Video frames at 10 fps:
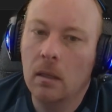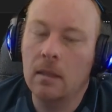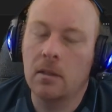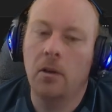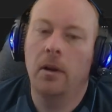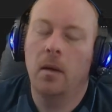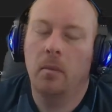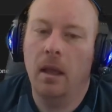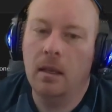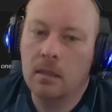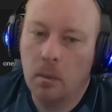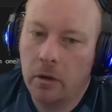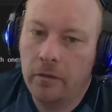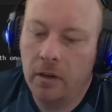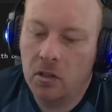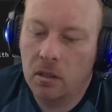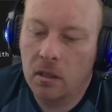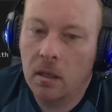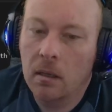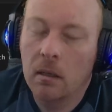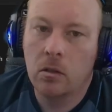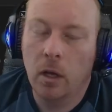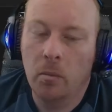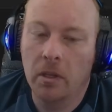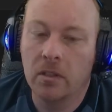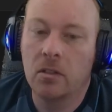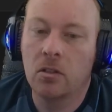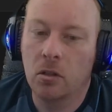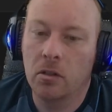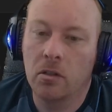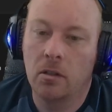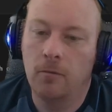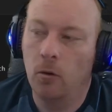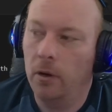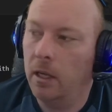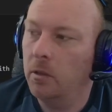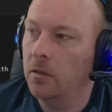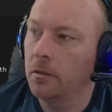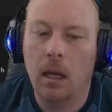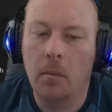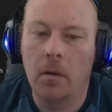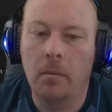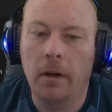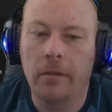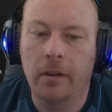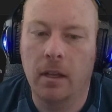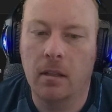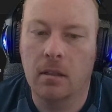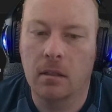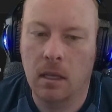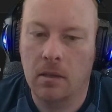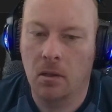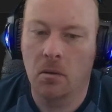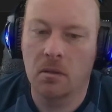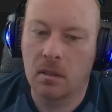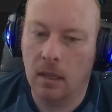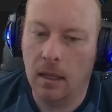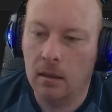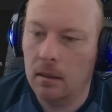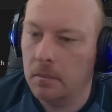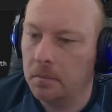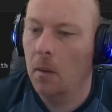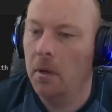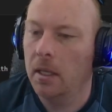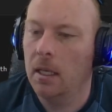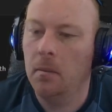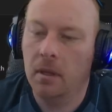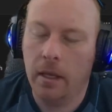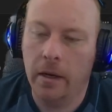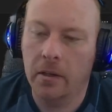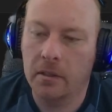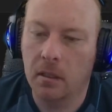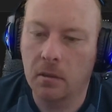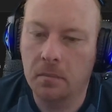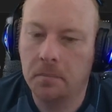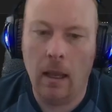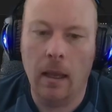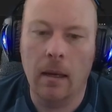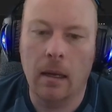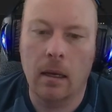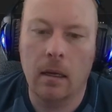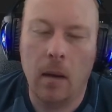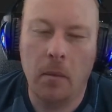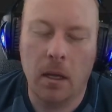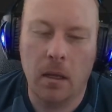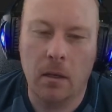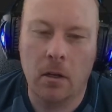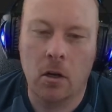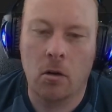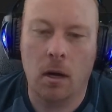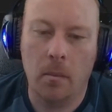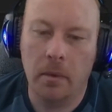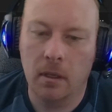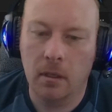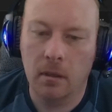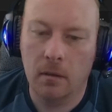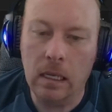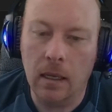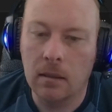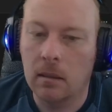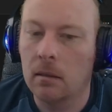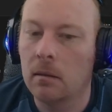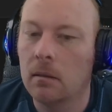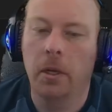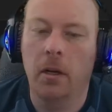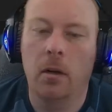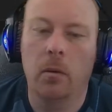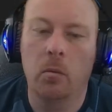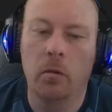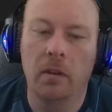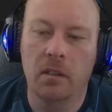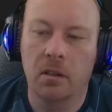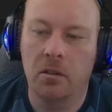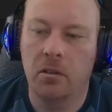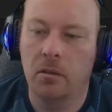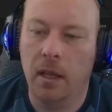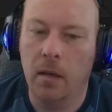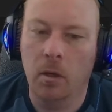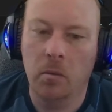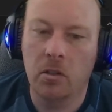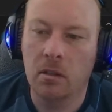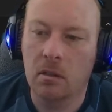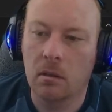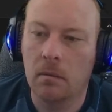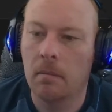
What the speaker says: let's code up a separate function to help us search for an image. I'm going to modify this test code slightly. I'm going to keep the carousel, and I'm not going to crop it yet, but I'll remove these other two game images.